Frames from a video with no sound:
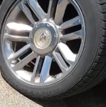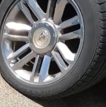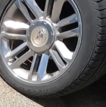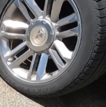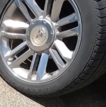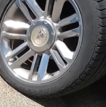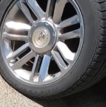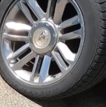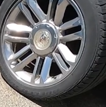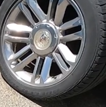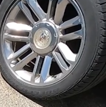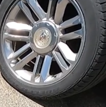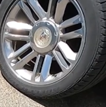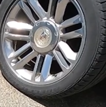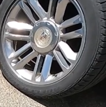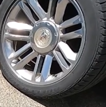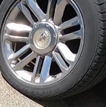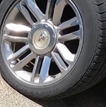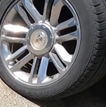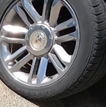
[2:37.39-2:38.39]
here. So if
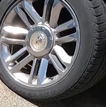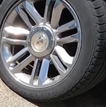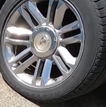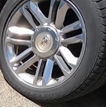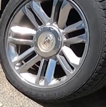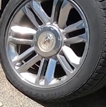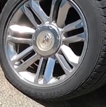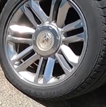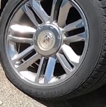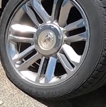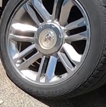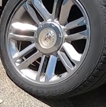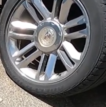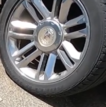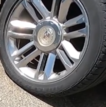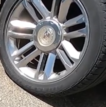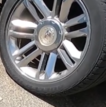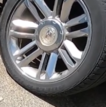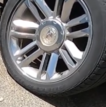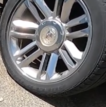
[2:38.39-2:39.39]
they're in front
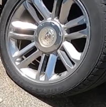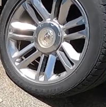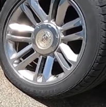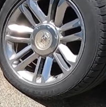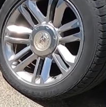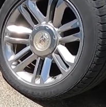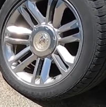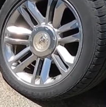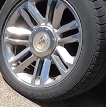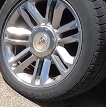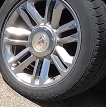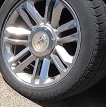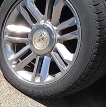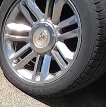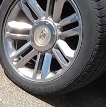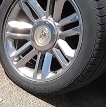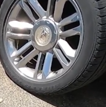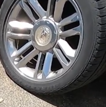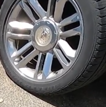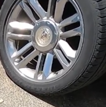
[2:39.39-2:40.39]
crashes,
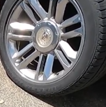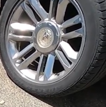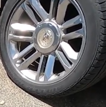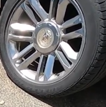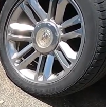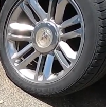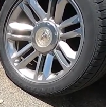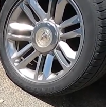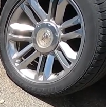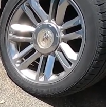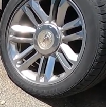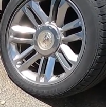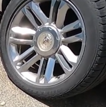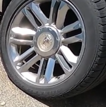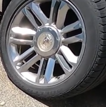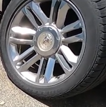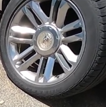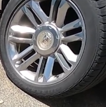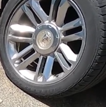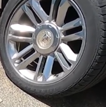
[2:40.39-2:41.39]
this will be blown out
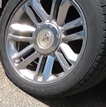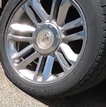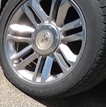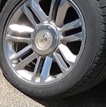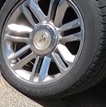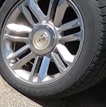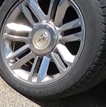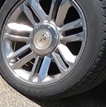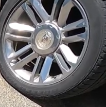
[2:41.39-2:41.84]
and you have to